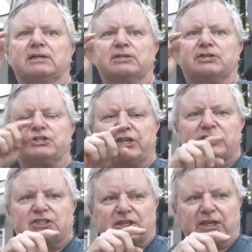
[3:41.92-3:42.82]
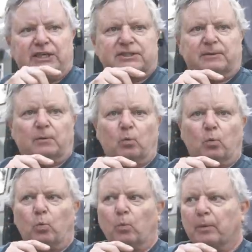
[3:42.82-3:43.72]
suggests that,
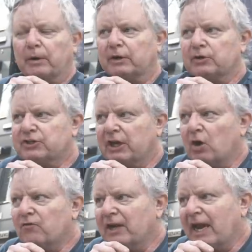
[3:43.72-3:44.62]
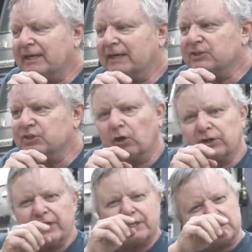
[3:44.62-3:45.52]
you see, overlanding is
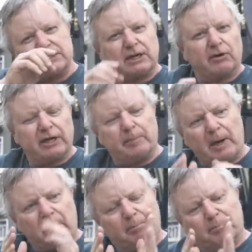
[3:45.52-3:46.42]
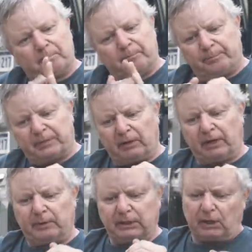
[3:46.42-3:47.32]
not necessarily about,
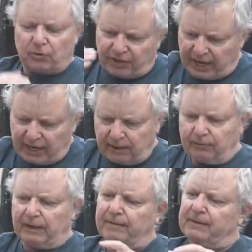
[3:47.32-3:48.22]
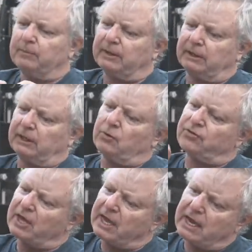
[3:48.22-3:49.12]
okay, we're going to go there, and then we're going to go
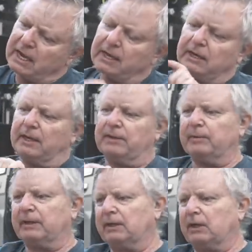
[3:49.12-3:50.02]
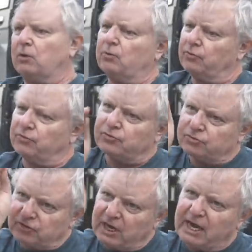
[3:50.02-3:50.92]
there, and then we're going to go
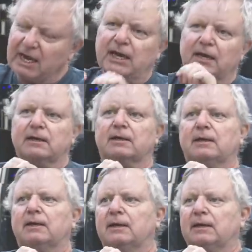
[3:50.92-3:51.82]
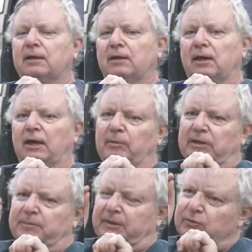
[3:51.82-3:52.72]
there, and we're
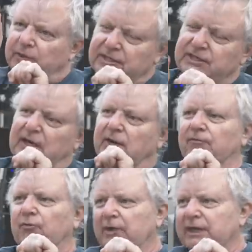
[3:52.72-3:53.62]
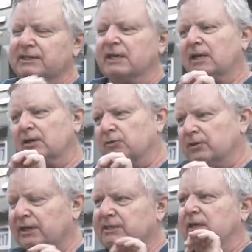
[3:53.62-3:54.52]
going to spend 2 days there, and 4 days there, and 2
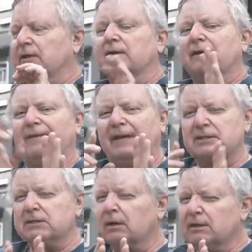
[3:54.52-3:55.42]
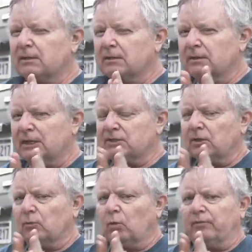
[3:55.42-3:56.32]
days there. That's not
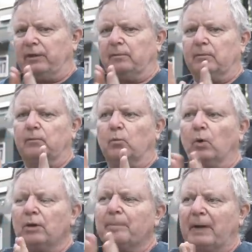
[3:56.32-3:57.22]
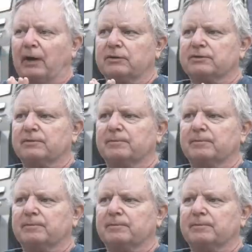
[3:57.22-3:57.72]
all of it. What about